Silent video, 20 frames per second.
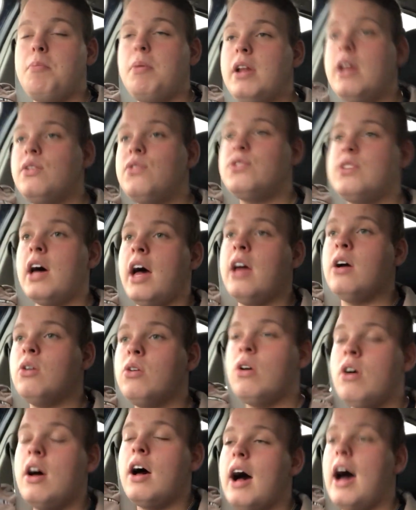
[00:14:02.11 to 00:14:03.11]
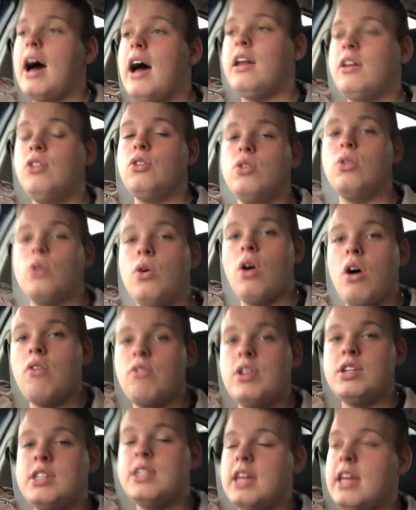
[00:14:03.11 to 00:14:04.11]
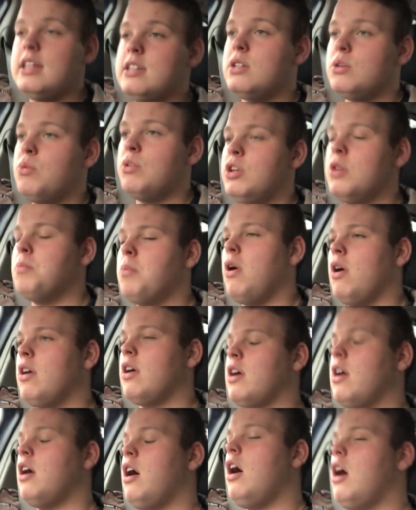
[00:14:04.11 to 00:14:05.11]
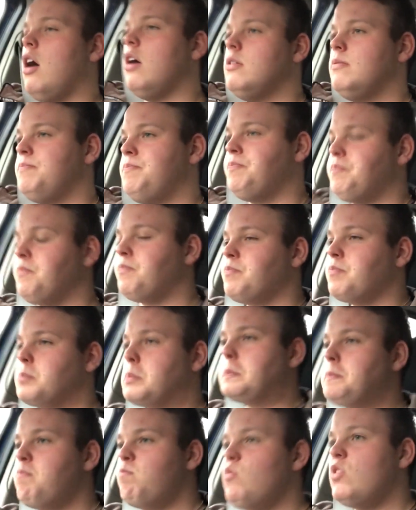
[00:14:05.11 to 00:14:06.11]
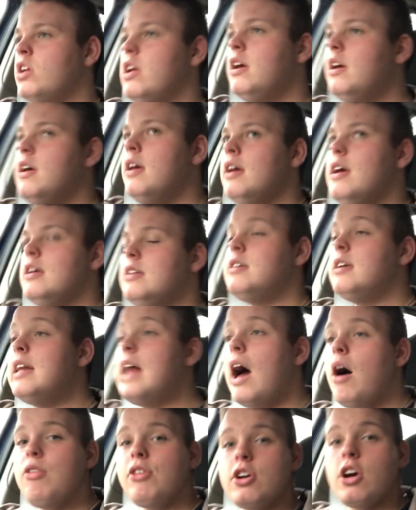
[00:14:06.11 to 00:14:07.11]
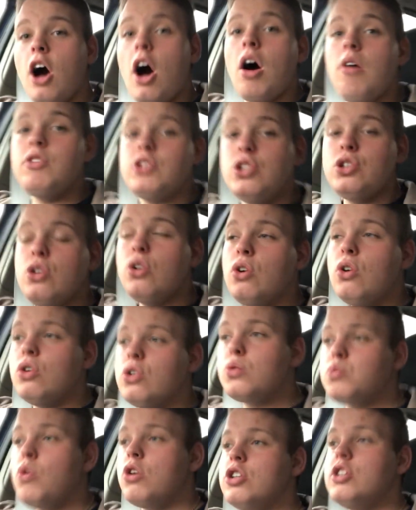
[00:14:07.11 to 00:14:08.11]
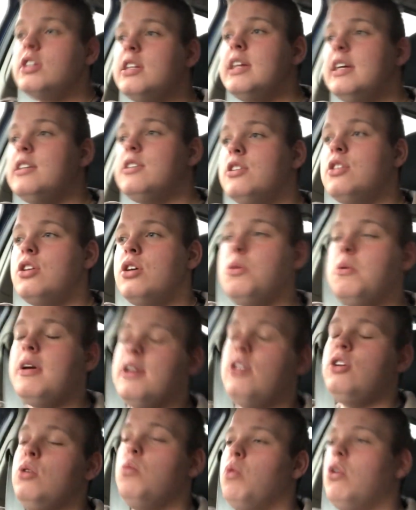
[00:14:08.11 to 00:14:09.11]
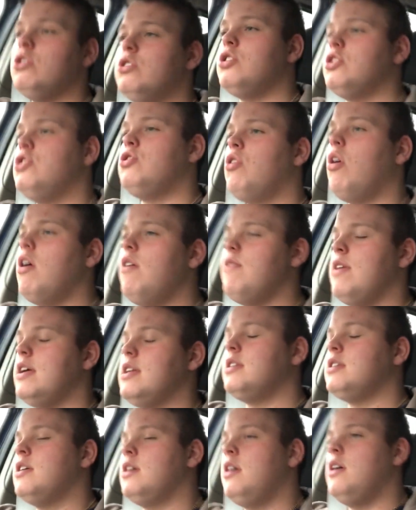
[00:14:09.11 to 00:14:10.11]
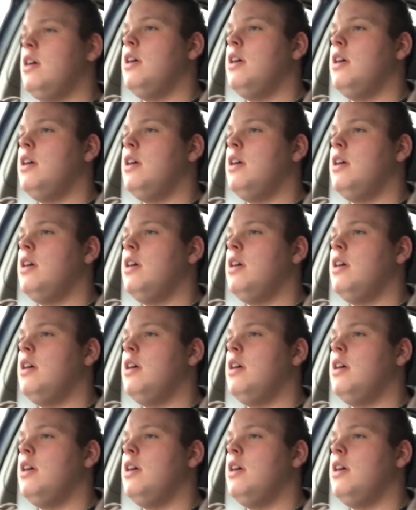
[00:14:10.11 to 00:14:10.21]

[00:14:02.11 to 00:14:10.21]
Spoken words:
a bill of sale and or a receipt when you're buying a car. So now the car is yours. What do you need to do if you want to drive it?